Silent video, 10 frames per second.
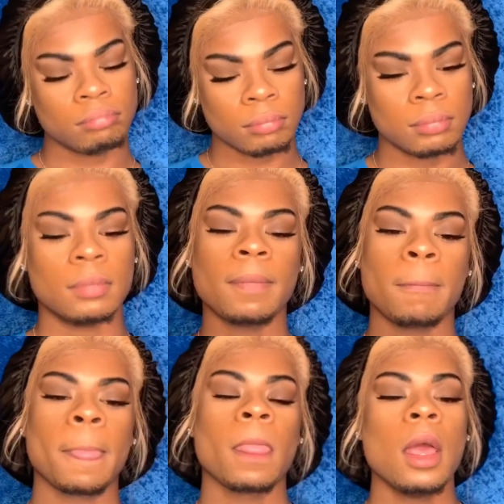Mm.
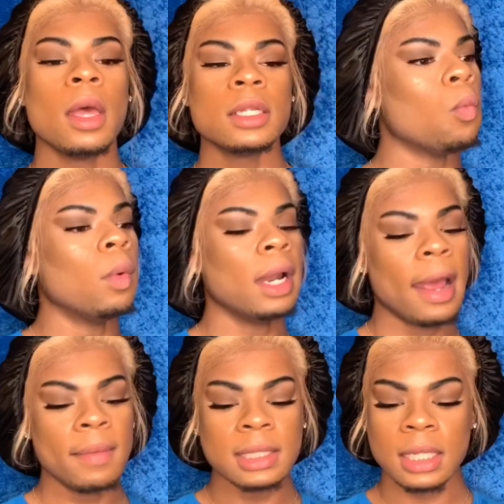When
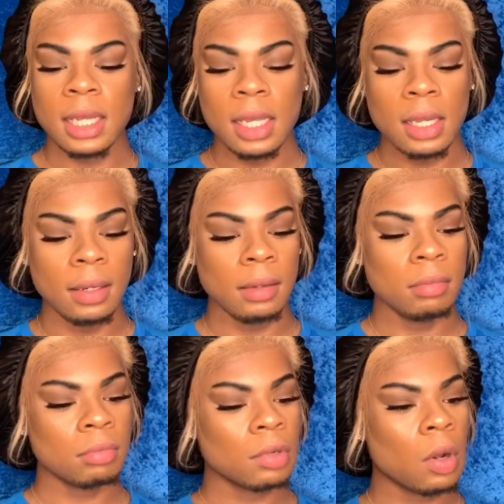I was
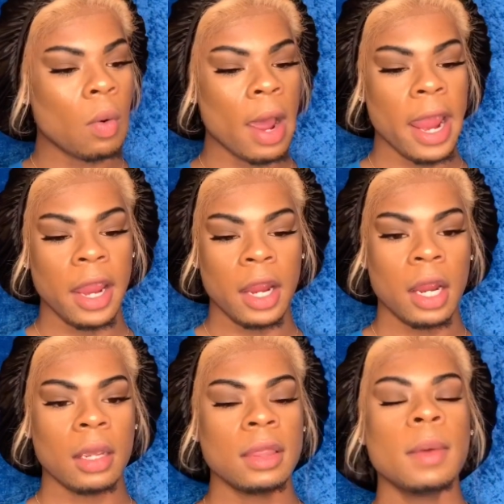in
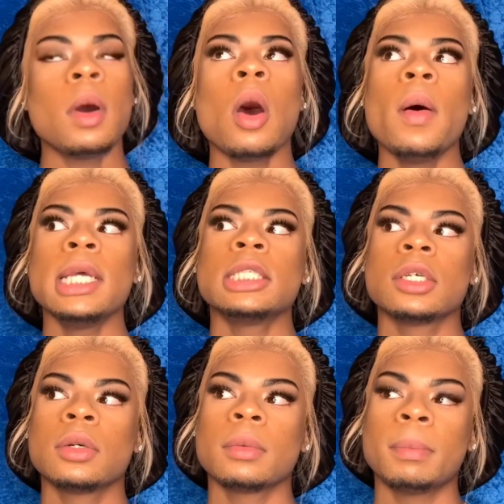choir, there were always
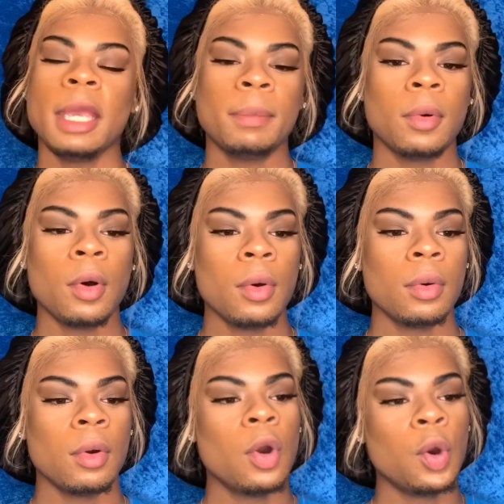
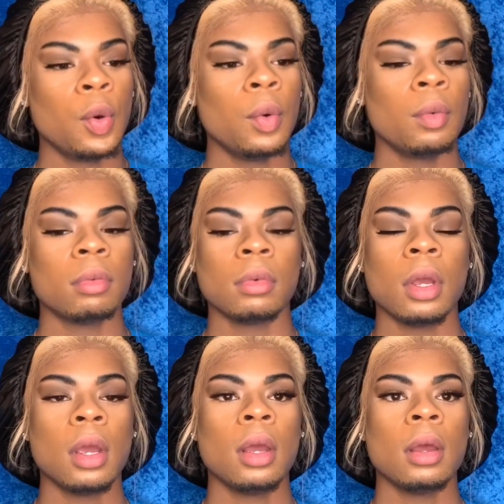people who
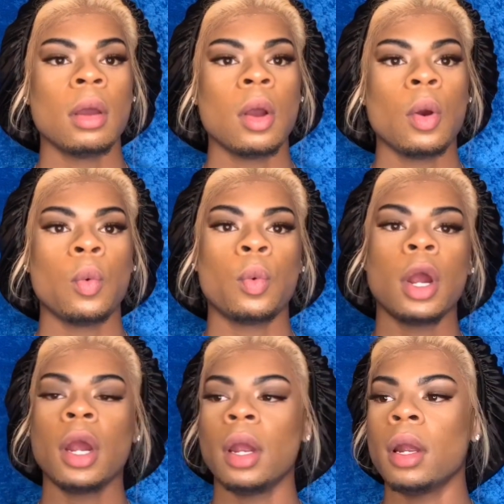
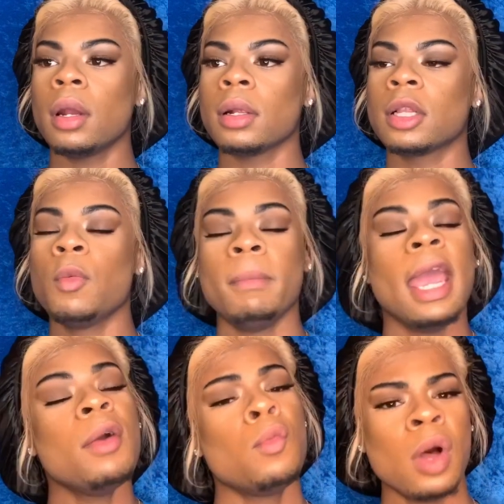were the
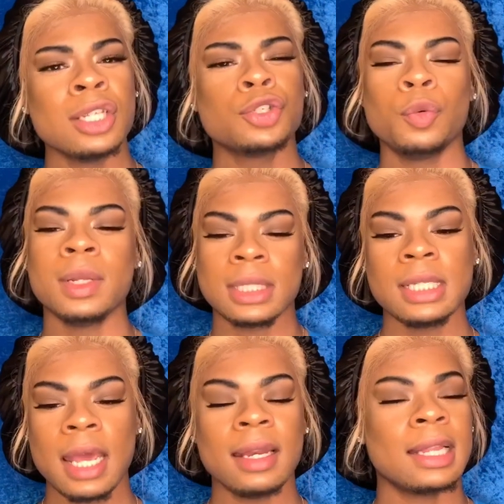main ones who would
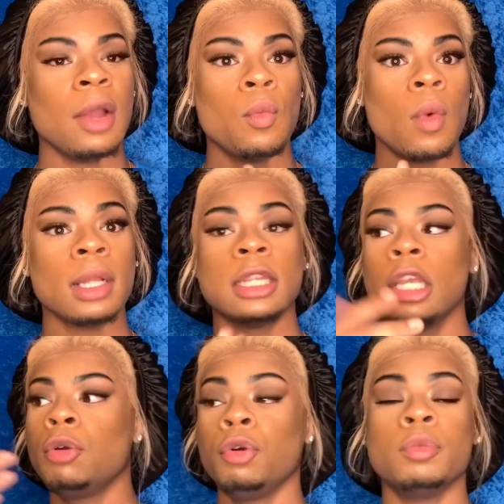say that they want the
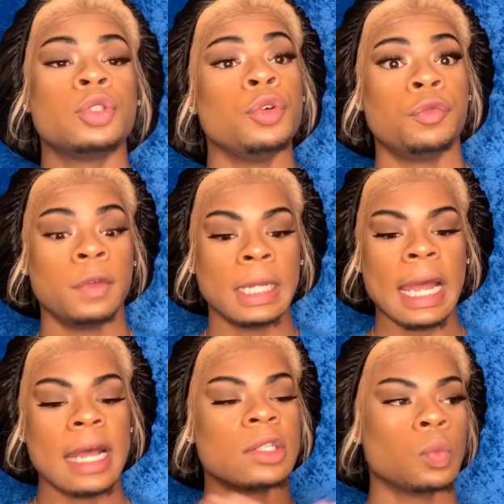group to feel
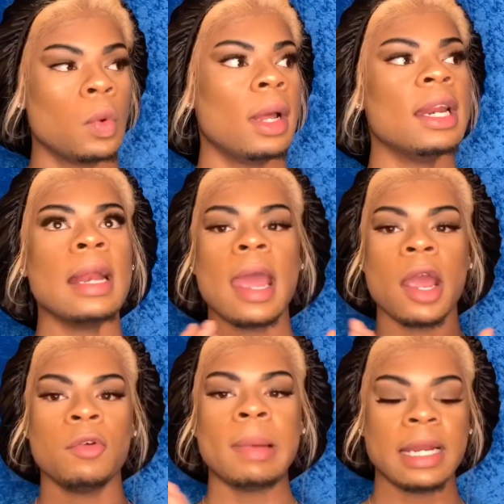as one and that
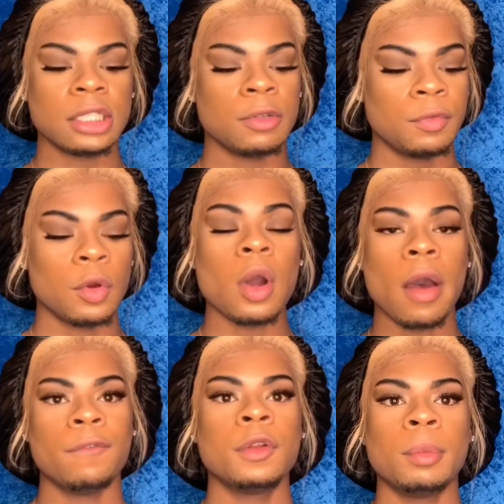everybody should feel
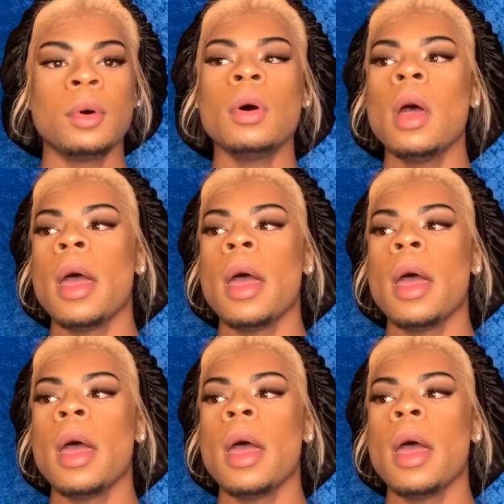comfortable,